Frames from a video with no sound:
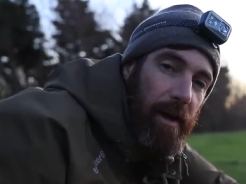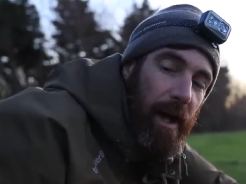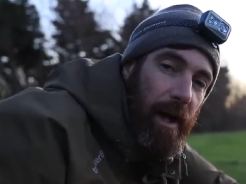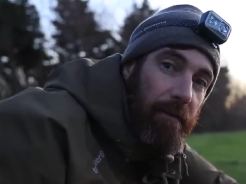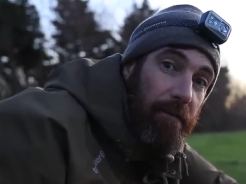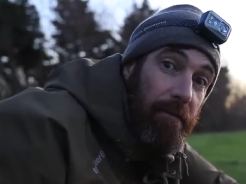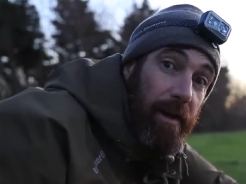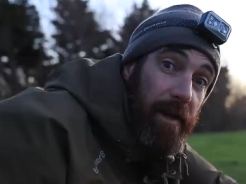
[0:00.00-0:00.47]

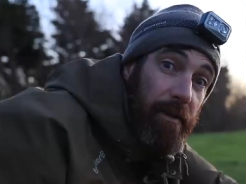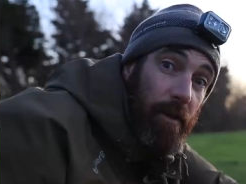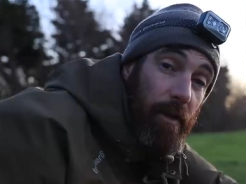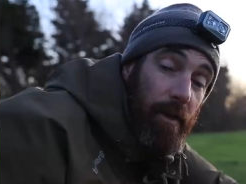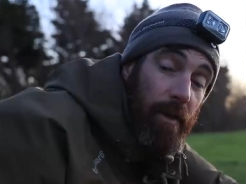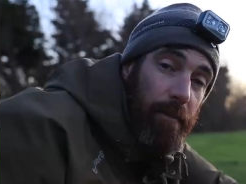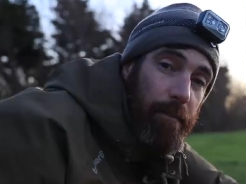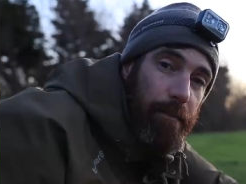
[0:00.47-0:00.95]
had fish
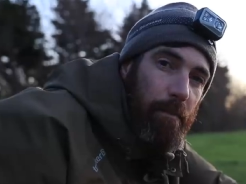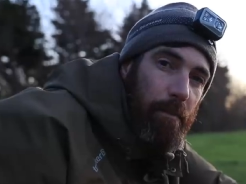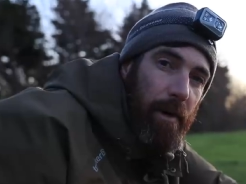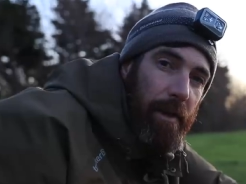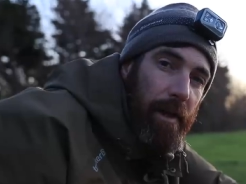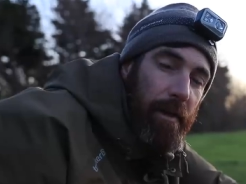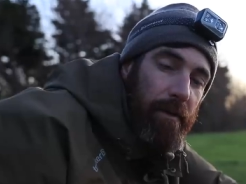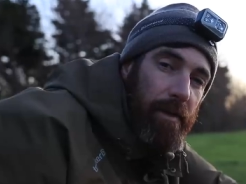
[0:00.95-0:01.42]
on them
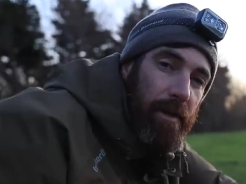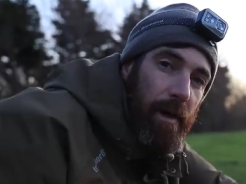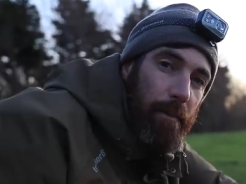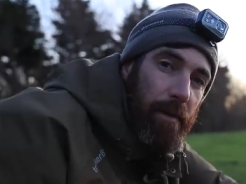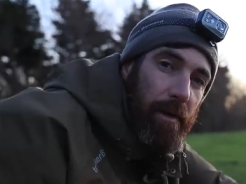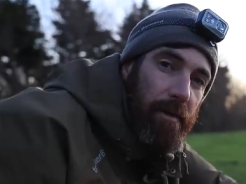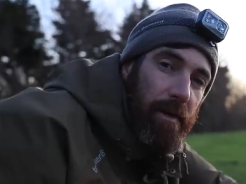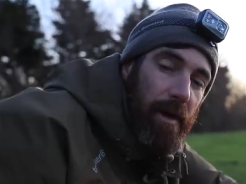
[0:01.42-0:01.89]
but there was a
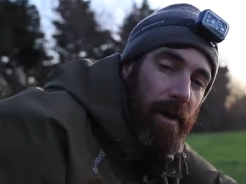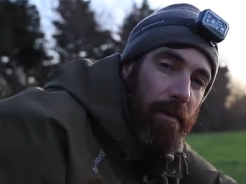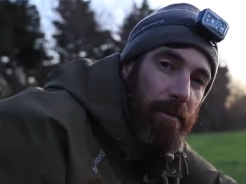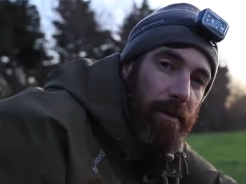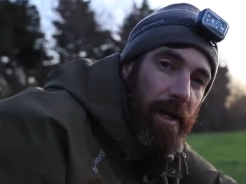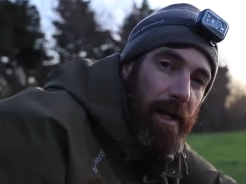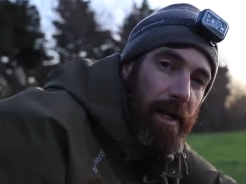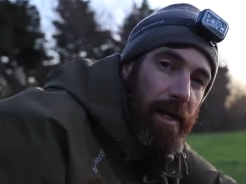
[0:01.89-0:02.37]
couple of
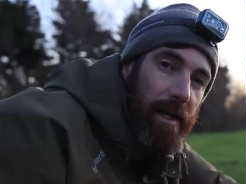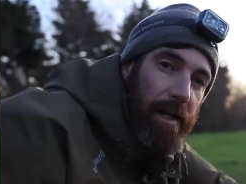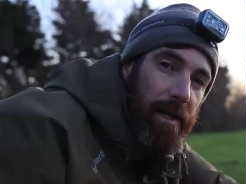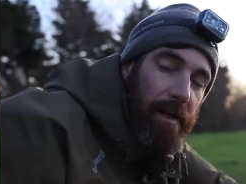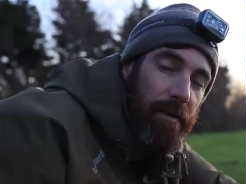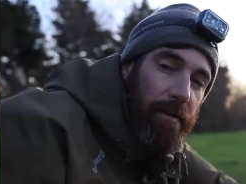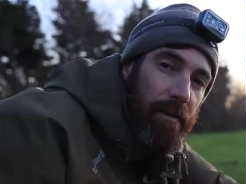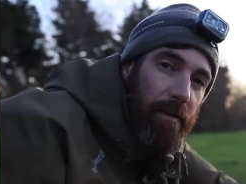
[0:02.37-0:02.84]
times
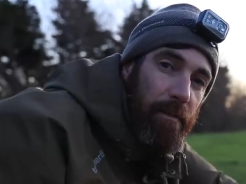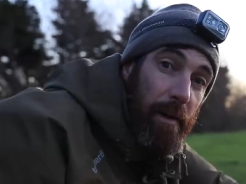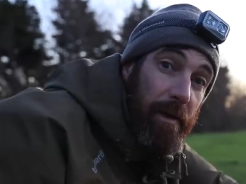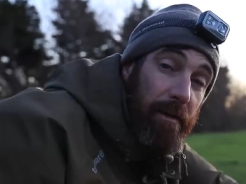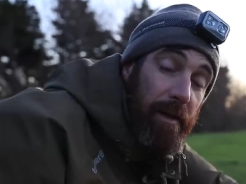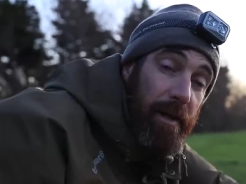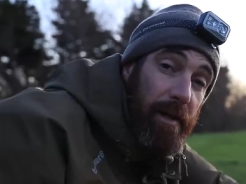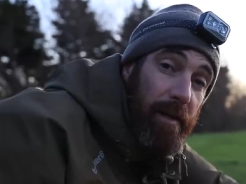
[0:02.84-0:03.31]
lately
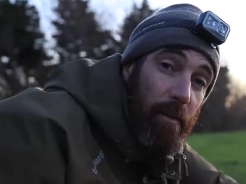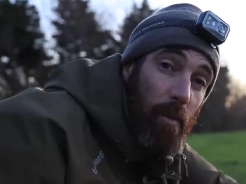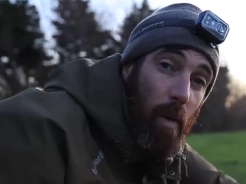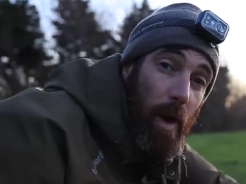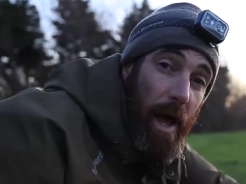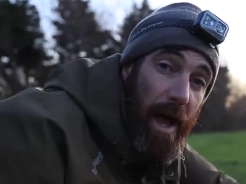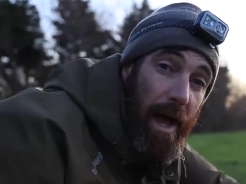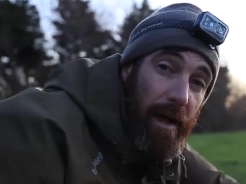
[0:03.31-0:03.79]
especially in the
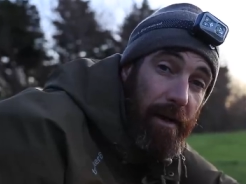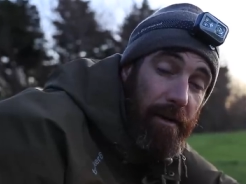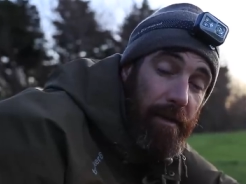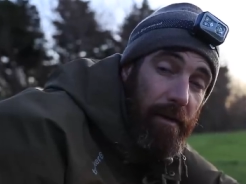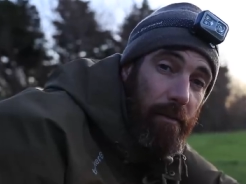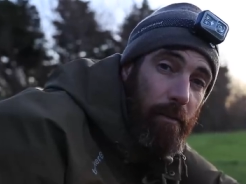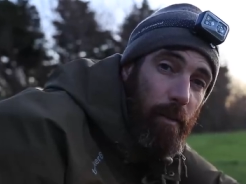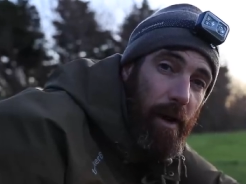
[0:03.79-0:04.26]
wet
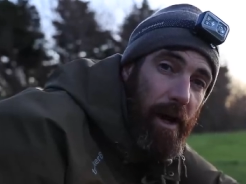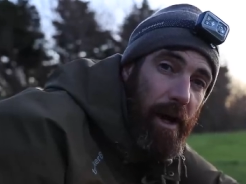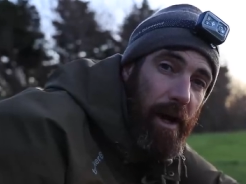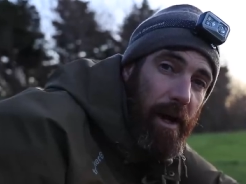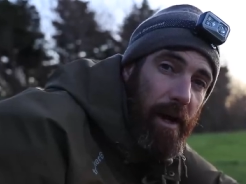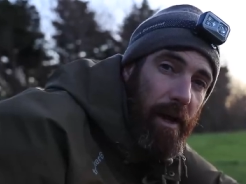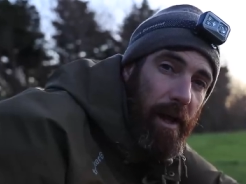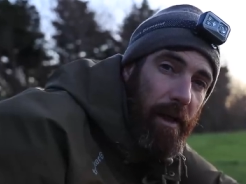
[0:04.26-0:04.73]

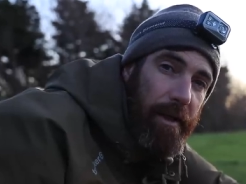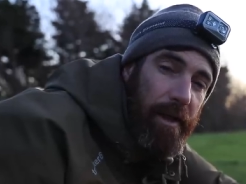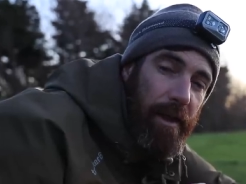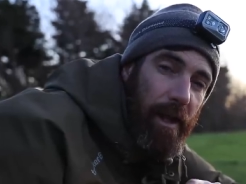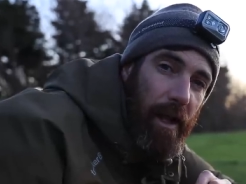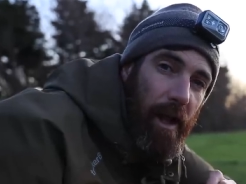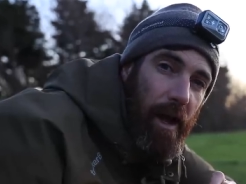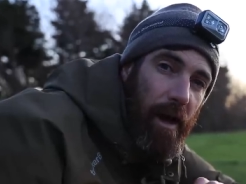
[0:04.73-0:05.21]
where I think
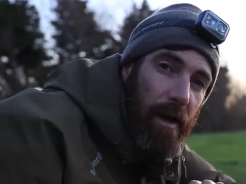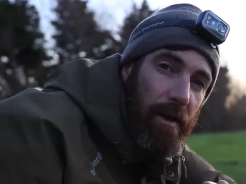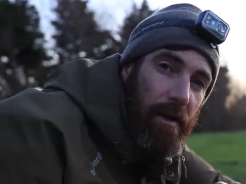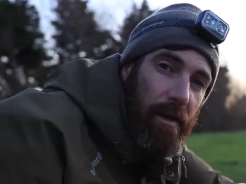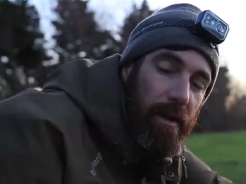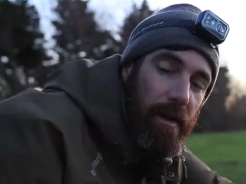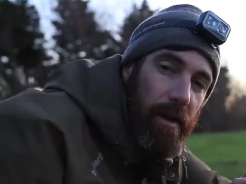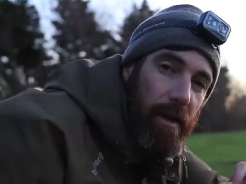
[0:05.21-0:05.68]
the
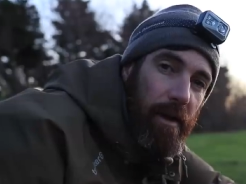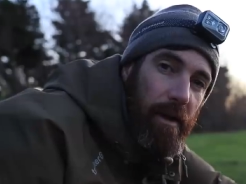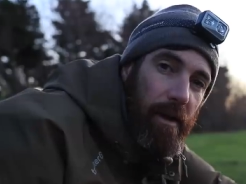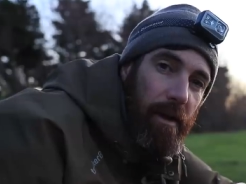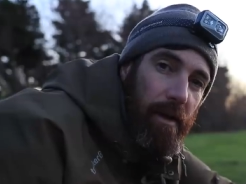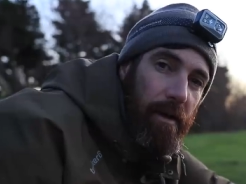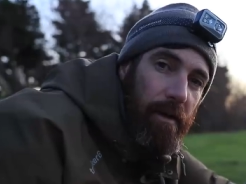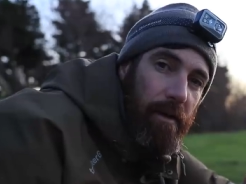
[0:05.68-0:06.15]
line
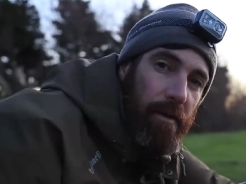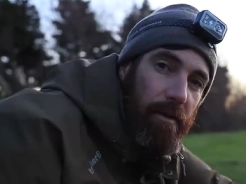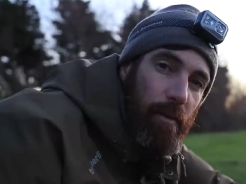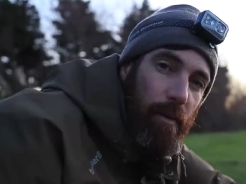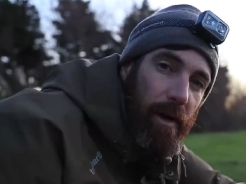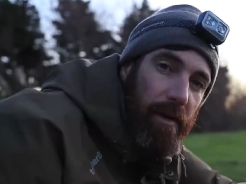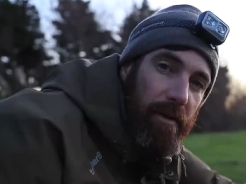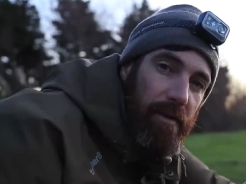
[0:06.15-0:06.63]
is
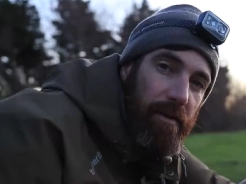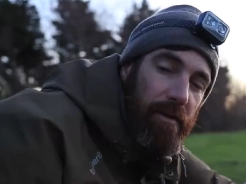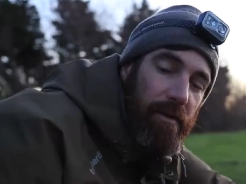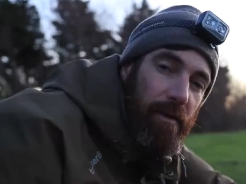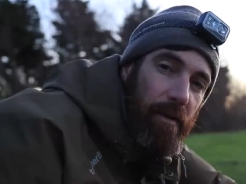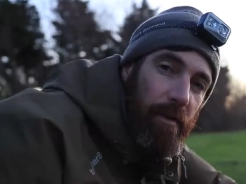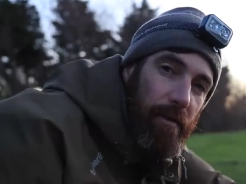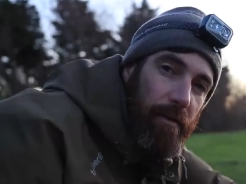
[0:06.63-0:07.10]
quite
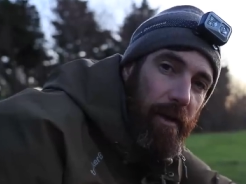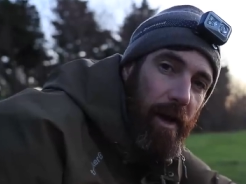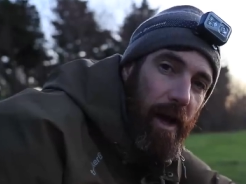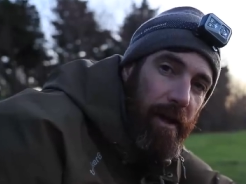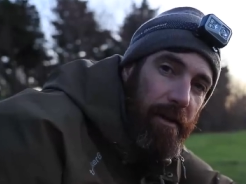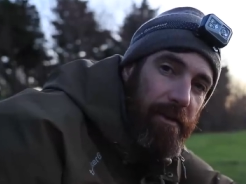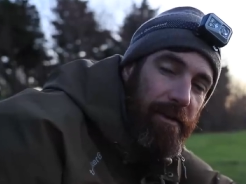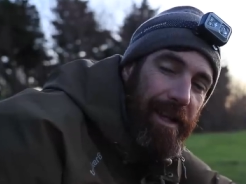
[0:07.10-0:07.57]
sort of
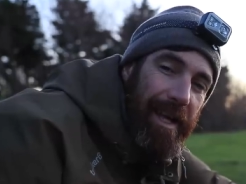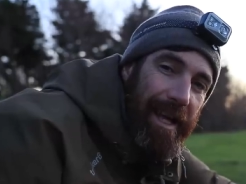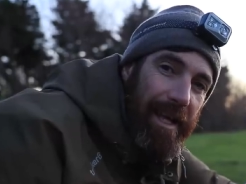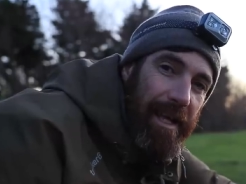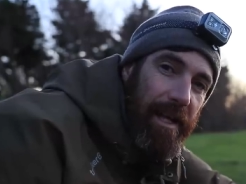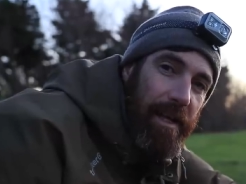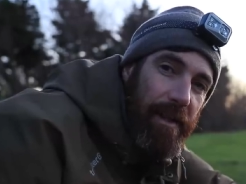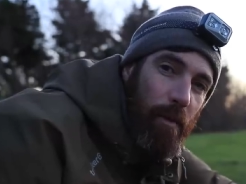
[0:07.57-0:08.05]
uh,
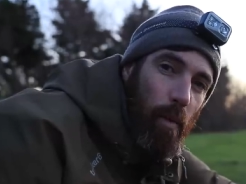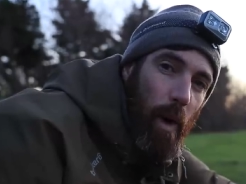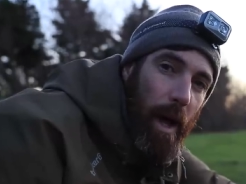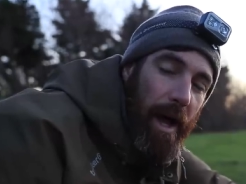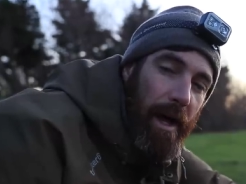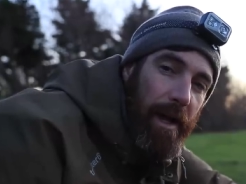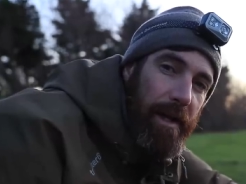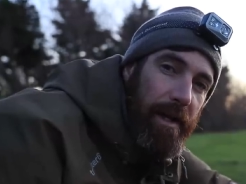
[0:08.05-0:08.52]
slick in the
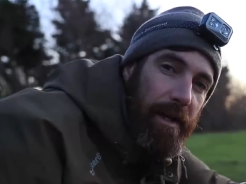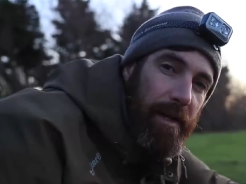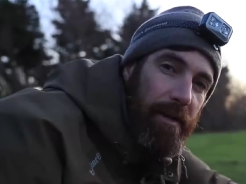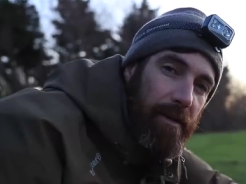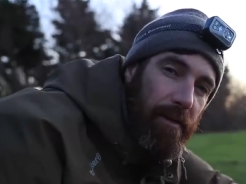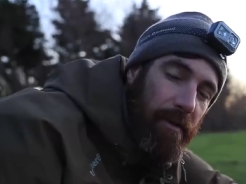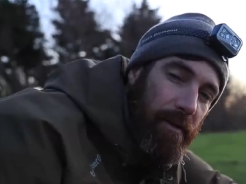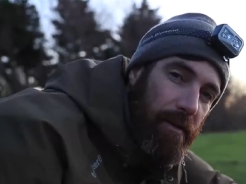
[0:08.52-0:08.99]
wet and it
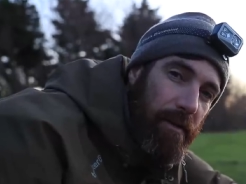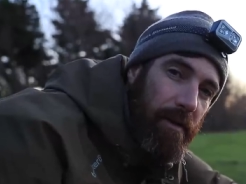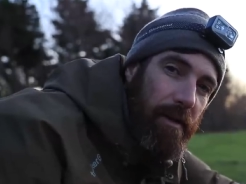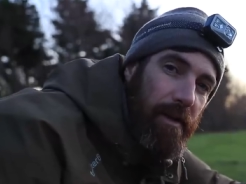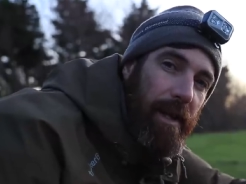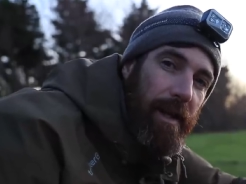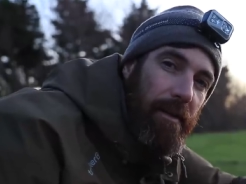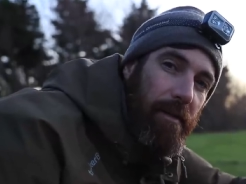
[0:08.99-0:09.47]
just
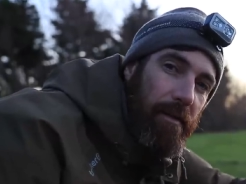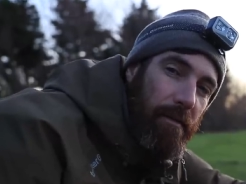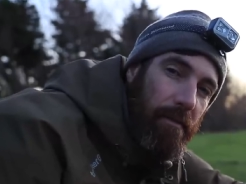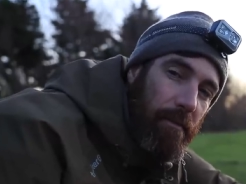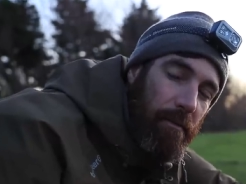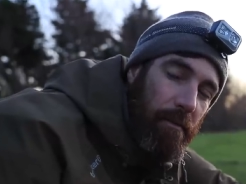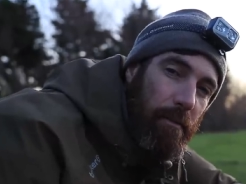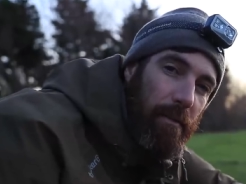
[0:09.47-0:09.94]
didn't
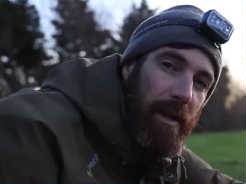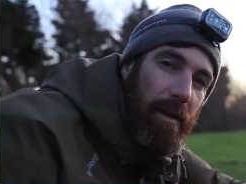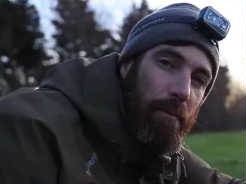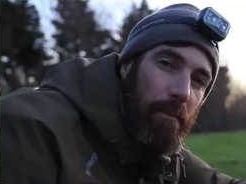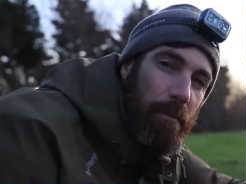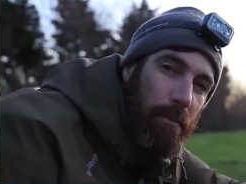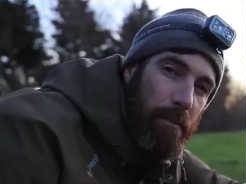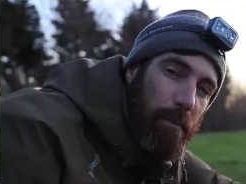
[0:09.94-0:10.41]

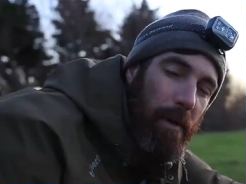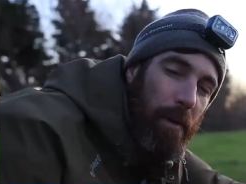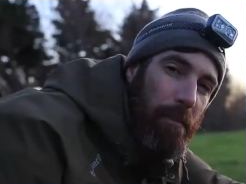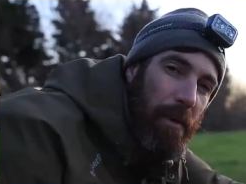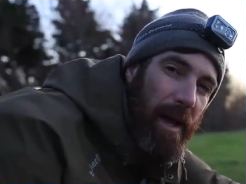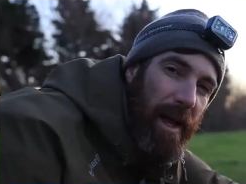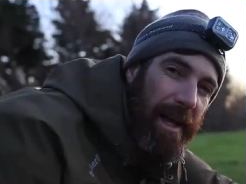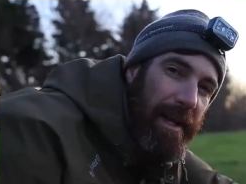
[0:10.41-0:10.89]
didn't
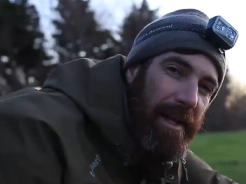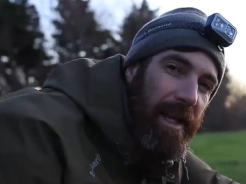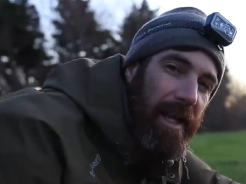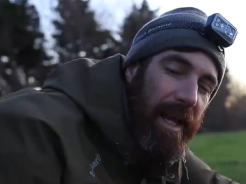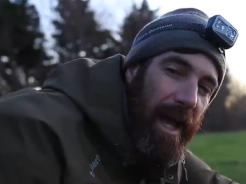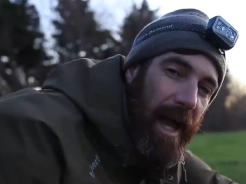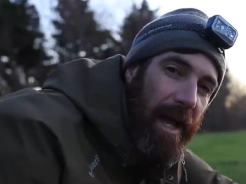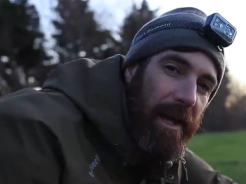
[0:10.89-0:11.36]

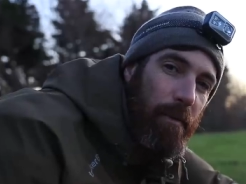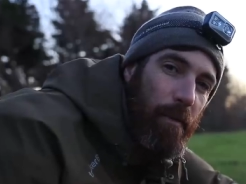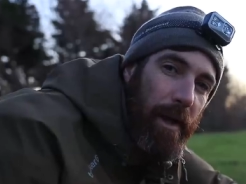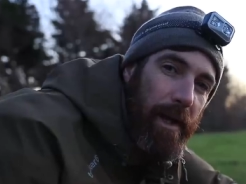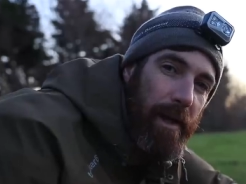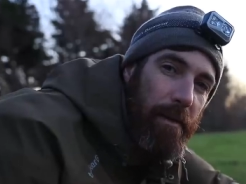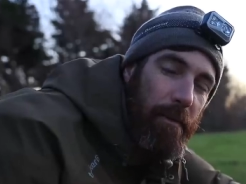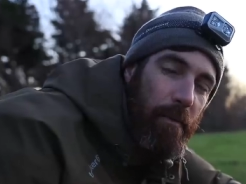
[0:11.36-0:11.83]
indicate
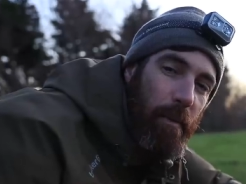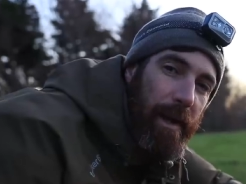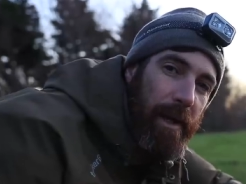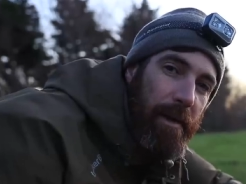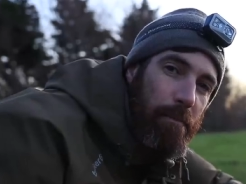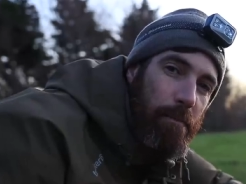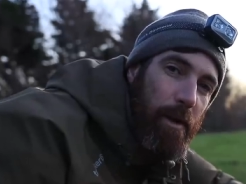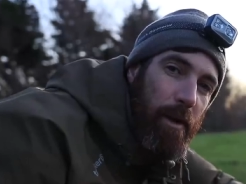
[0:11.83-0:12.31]
when it when
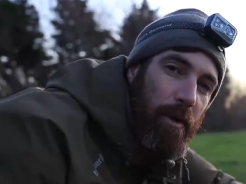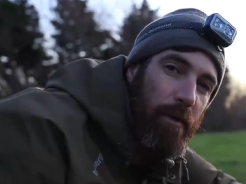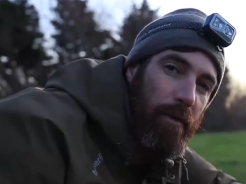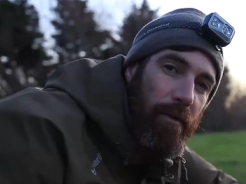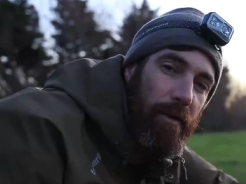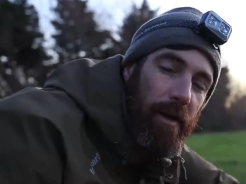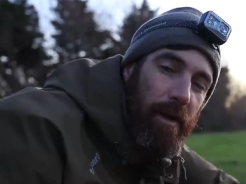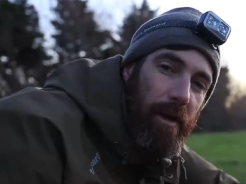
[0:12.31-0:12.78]
it
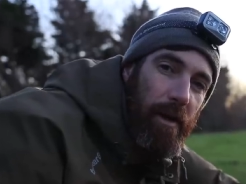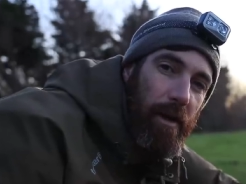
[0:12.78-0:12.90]
moved